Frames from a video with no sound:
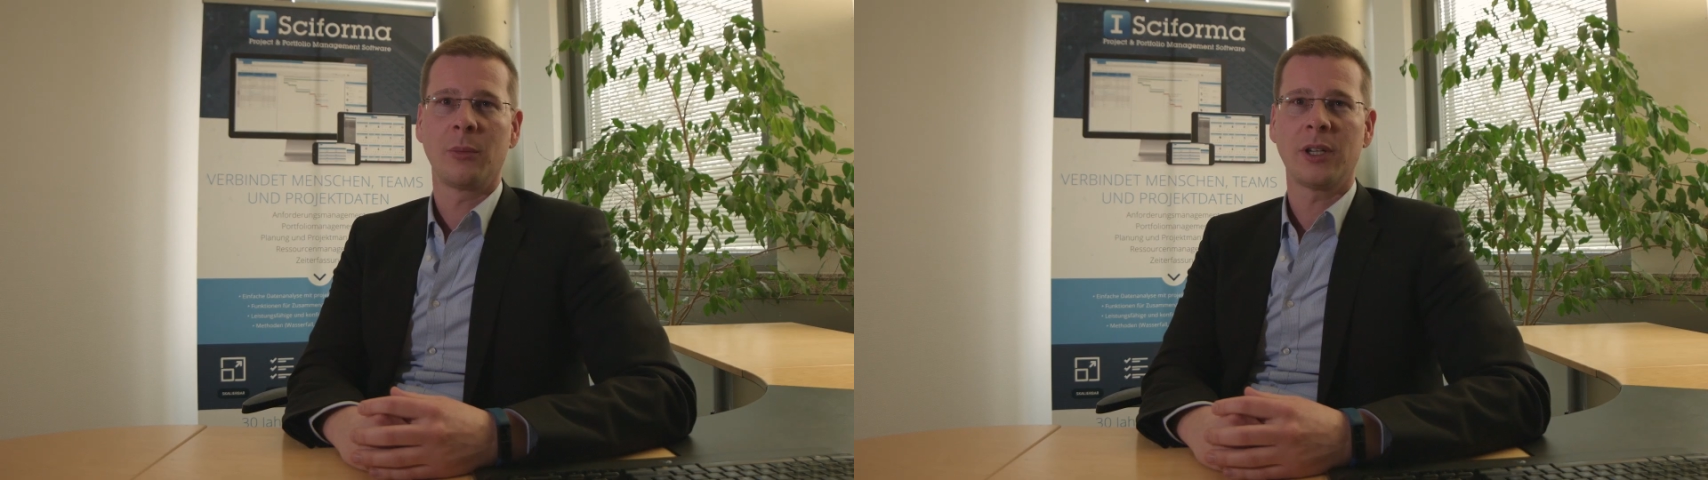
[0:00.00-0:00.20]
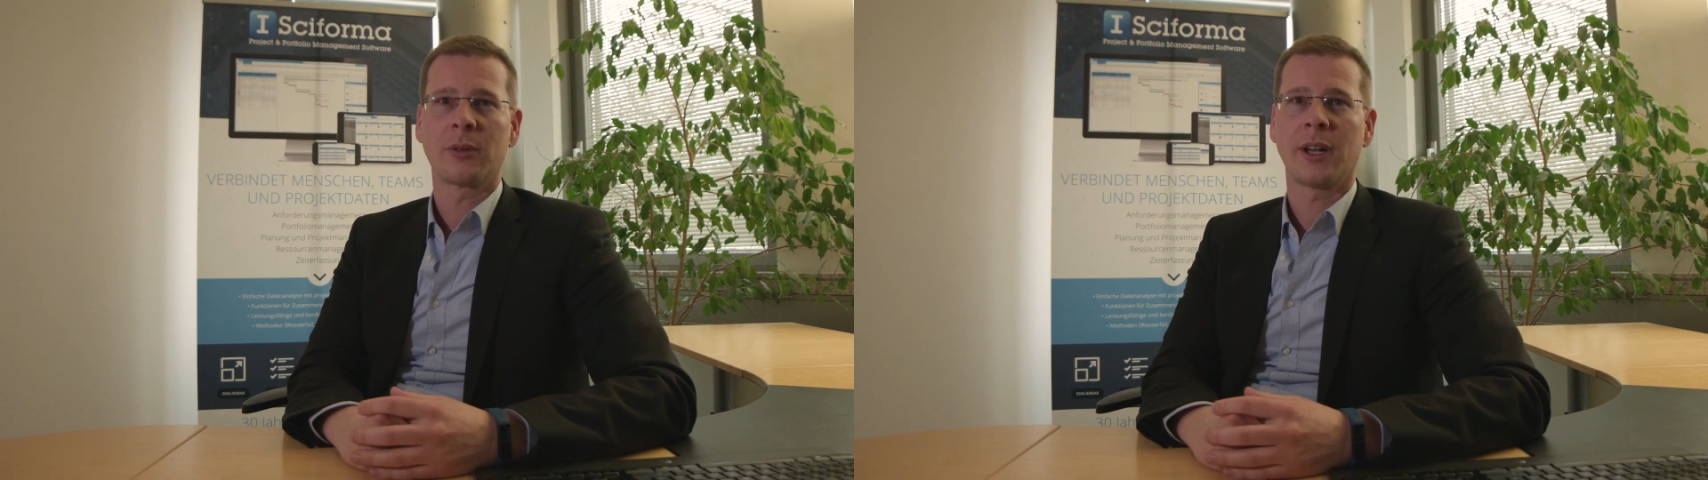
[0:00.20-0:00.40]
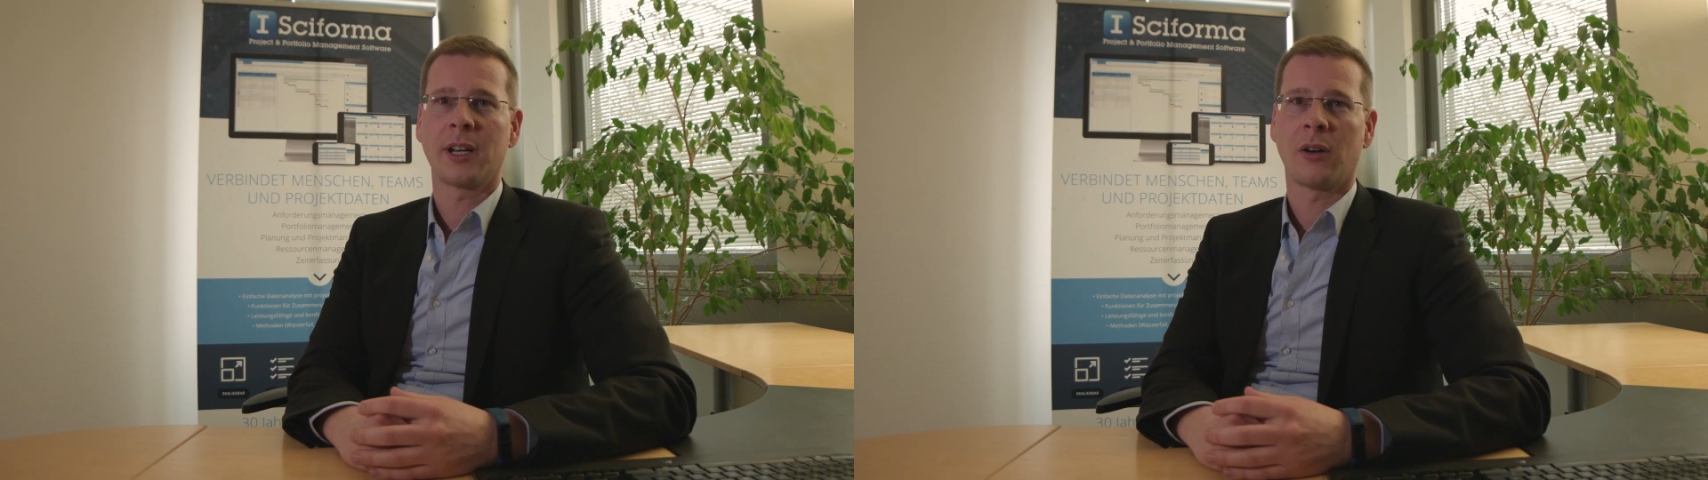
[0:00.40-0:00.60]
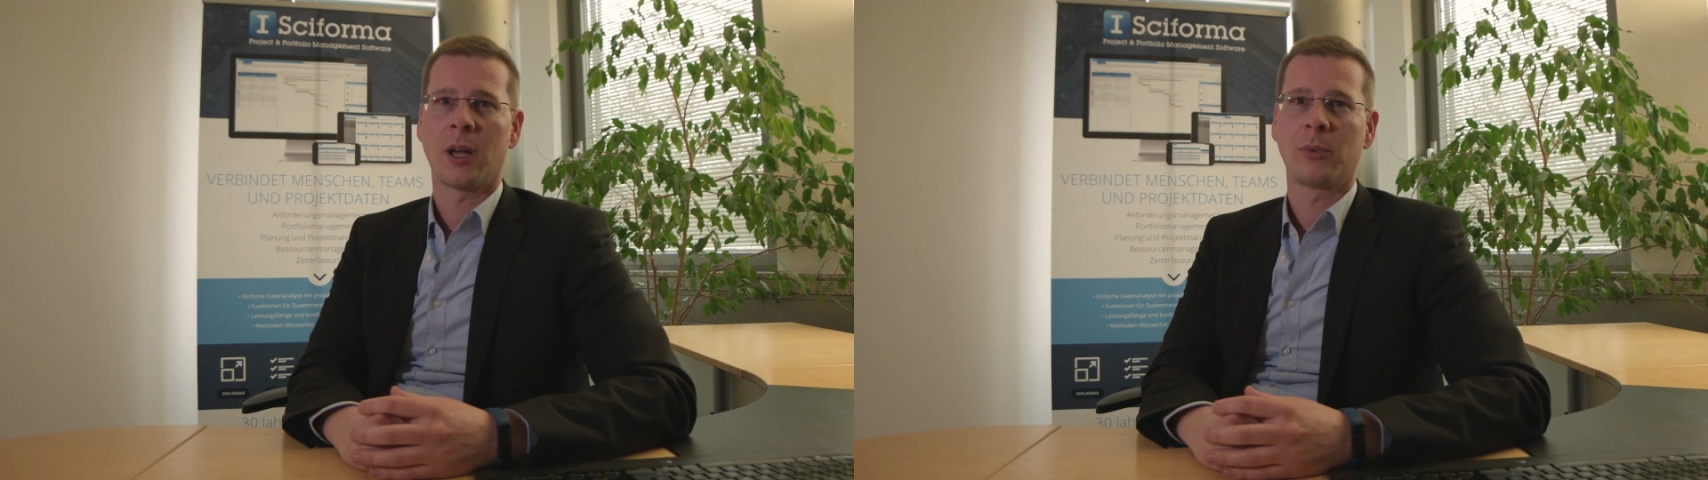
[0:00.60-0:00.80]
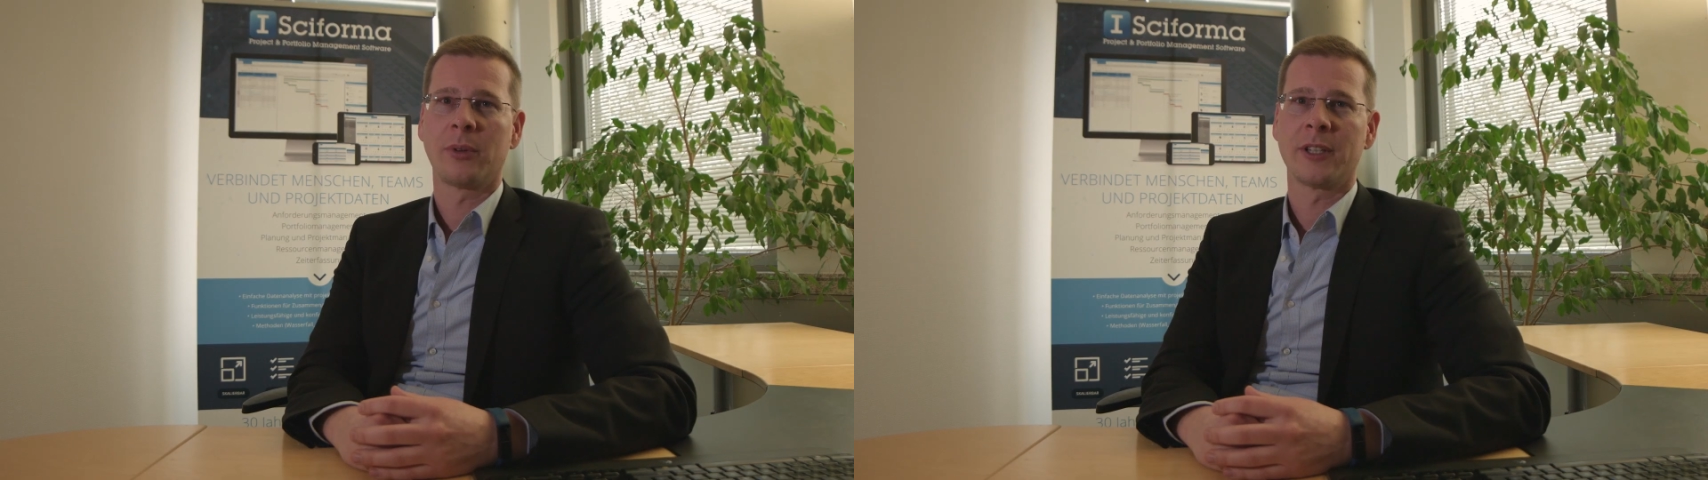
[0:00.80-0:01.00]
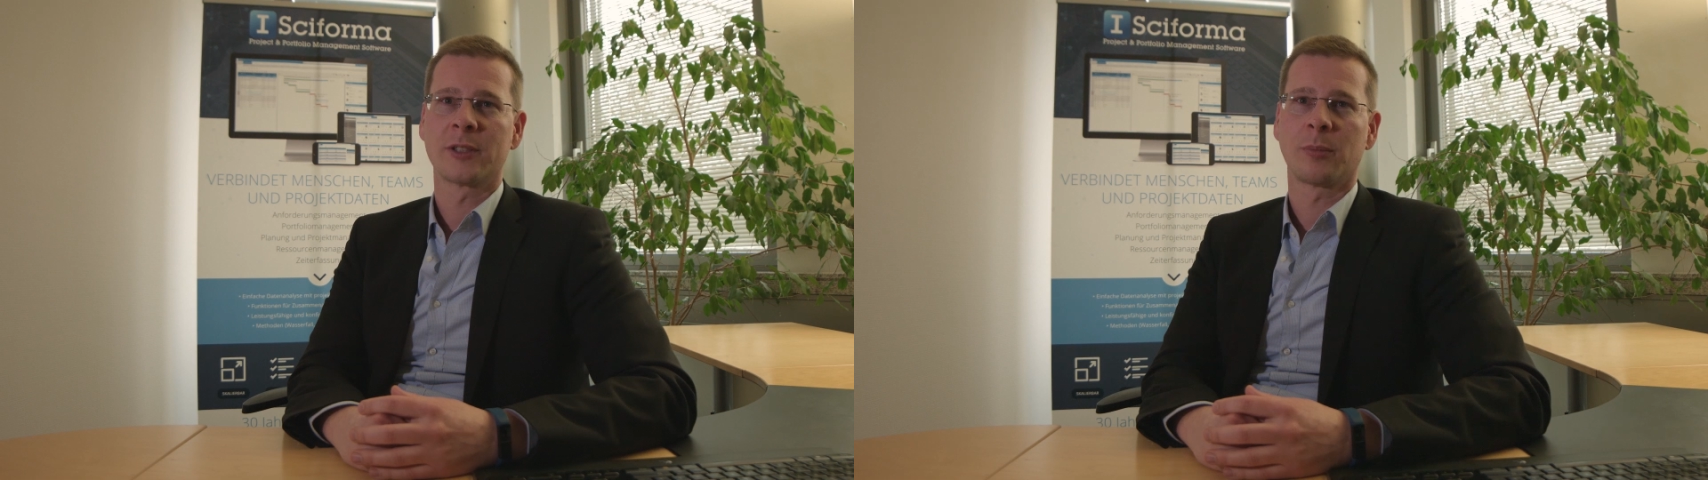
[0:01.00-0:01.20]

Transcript: We train our employees